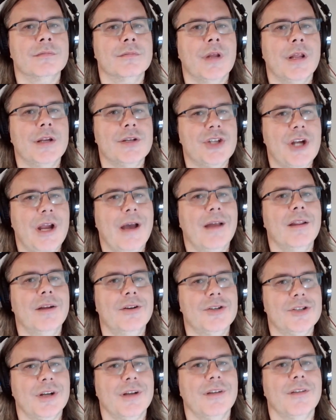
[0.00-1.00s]
and
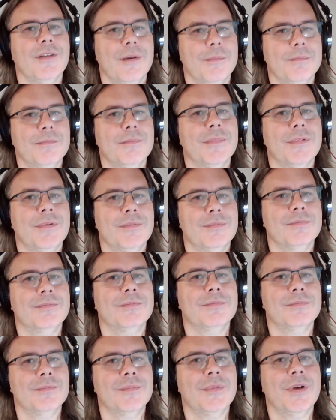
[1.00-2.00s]
challenging them
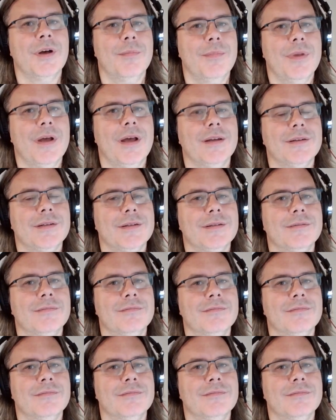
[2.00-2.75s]
a bit.